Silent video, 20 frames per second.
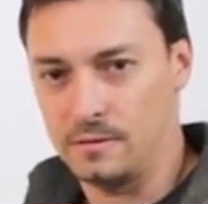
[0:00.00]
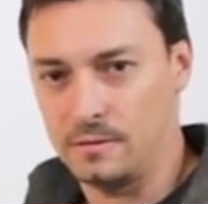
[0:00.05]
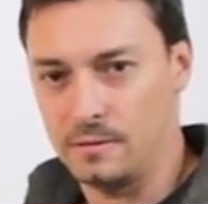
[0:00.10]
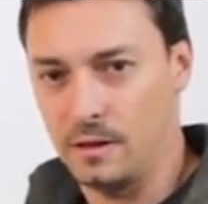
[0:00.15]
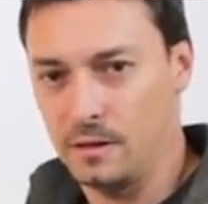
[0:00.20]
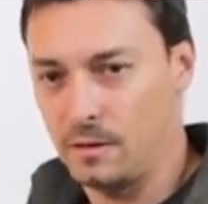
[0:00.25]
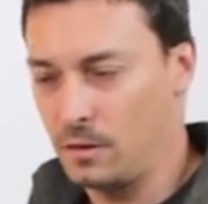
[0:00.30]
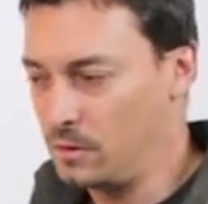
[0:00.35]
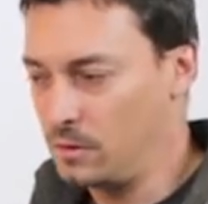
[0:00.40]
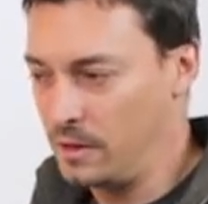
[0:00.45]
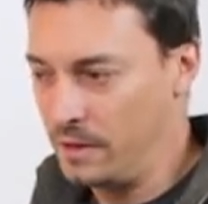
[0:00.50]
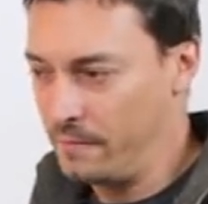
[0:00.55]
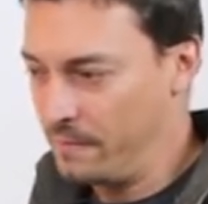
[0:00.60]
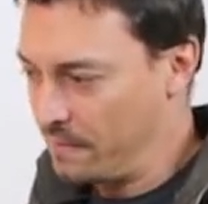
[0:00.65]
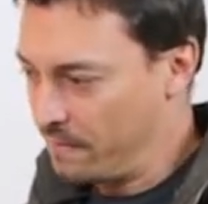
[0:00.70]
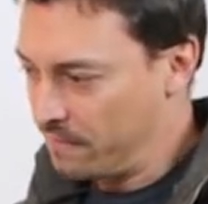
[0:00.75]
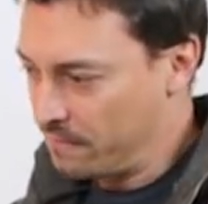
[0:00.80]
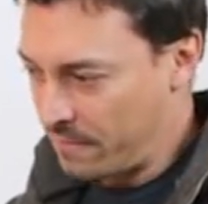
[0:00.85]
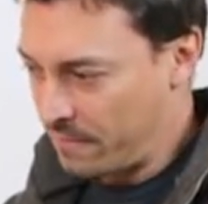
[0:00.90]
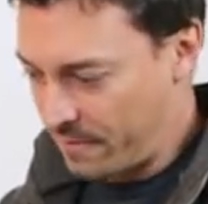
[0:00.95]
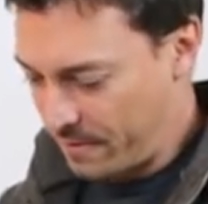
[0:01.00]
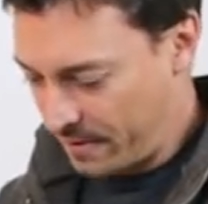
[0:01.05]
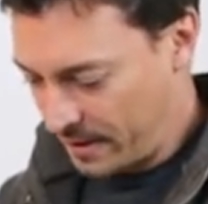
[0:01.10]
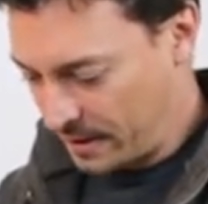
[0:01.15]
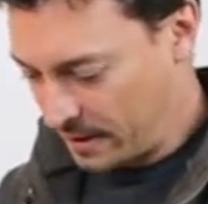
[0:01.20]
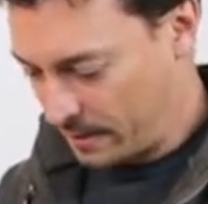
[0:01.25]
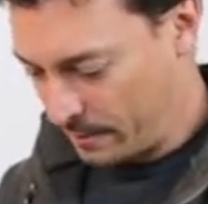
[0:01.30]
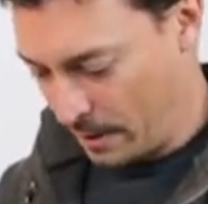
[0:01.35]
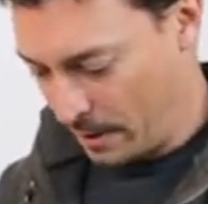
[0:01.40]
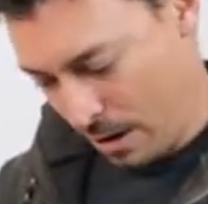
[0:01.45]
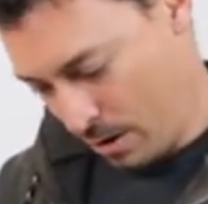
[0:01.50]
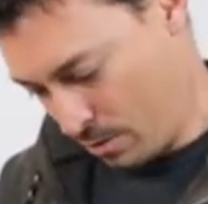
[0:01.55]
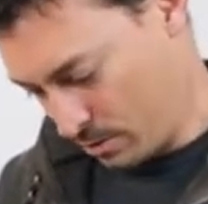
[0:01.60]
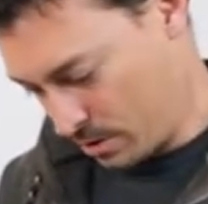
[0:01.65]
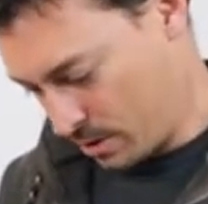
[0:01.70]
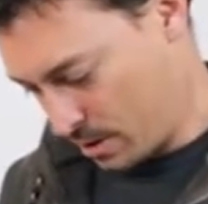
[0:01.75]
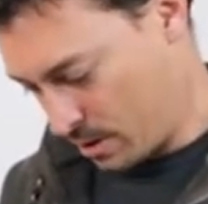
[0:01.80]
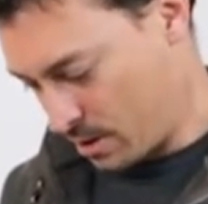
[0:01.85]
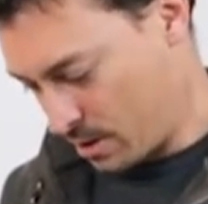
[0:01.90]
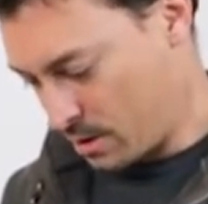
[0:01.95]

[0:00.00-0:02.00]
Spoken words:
They don't even think about